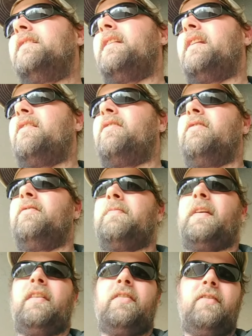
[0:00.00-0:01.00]
I don't know,
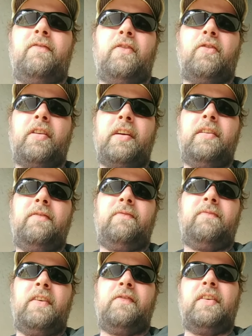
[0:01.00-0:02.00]
probably a good 40,
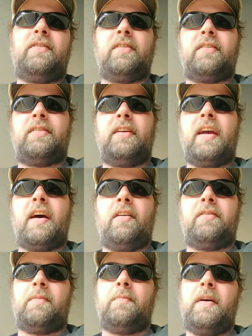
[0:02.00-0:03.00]
50, 60
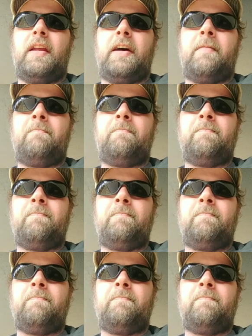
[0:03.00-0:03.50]
gallons a minute.